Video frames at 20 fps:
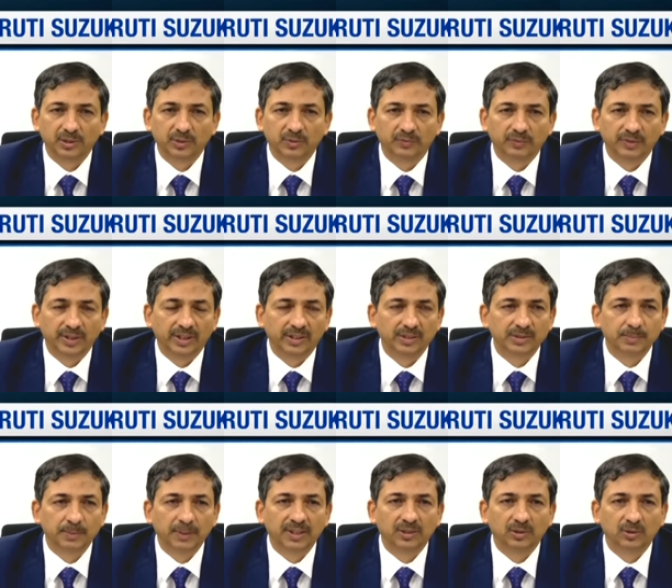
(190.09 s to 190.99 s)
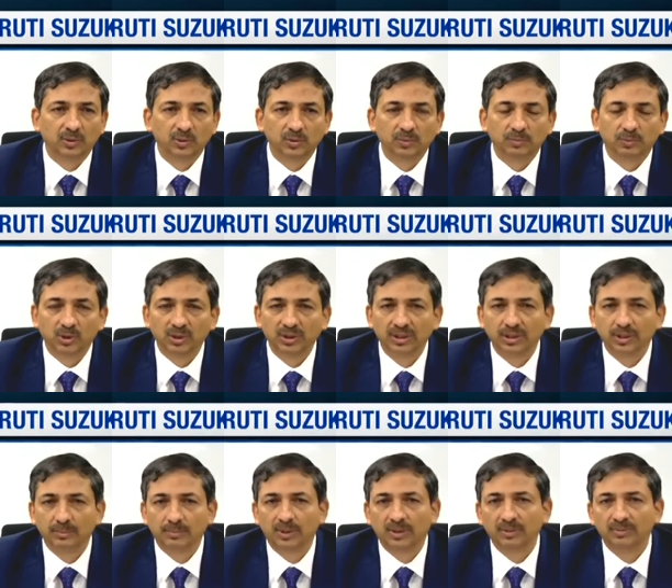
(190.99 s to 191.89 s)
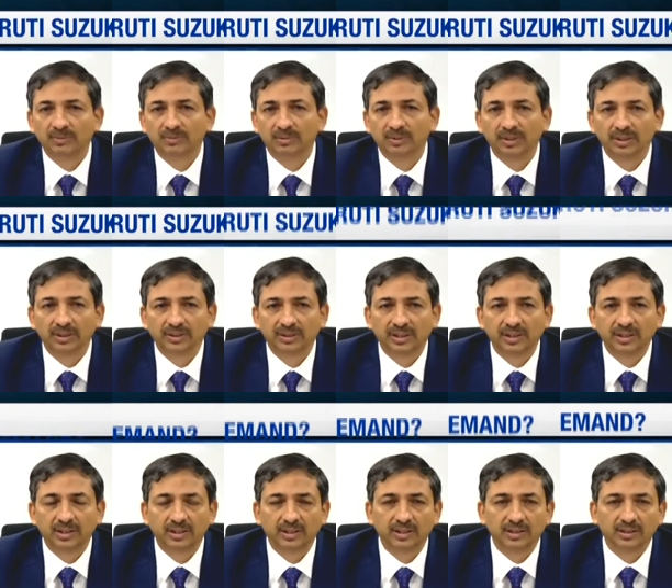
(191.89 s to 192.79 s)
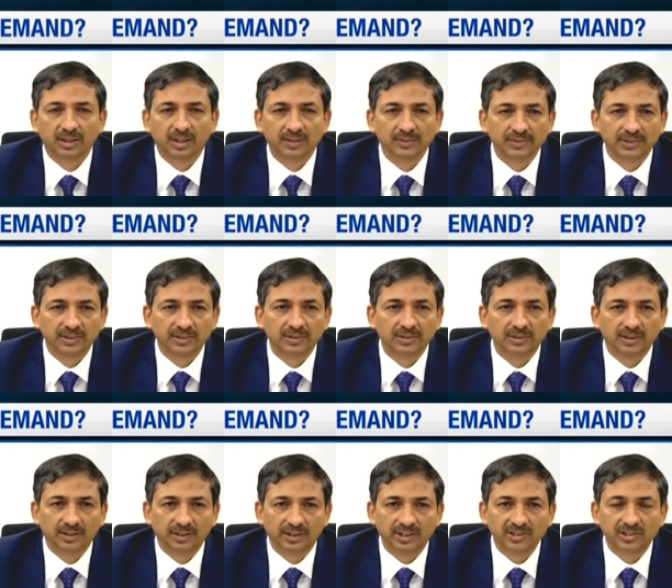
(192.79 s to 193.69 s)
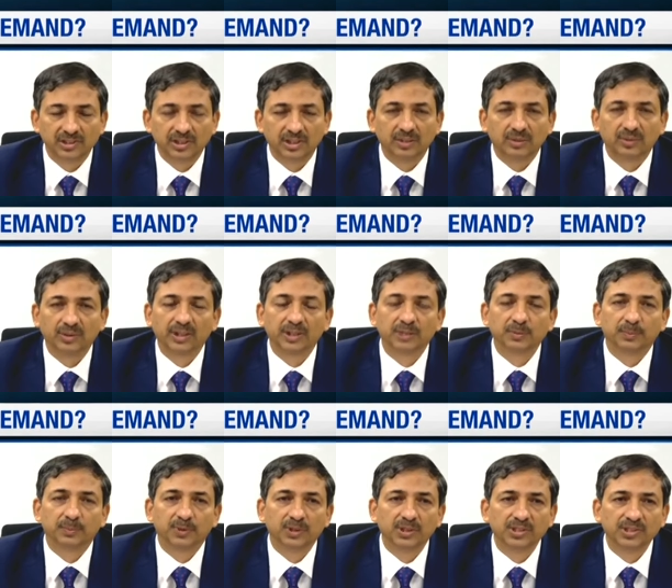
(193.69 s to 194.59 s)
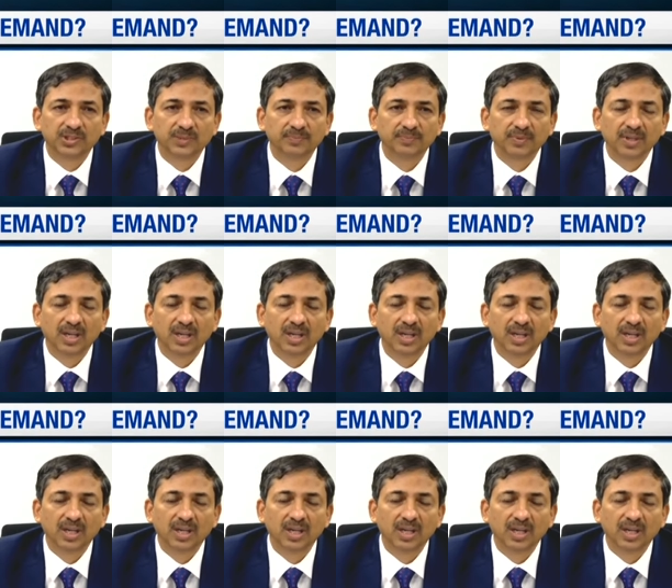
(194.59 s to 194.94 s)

We expect to do more than about uh, 300,000 this year on exports.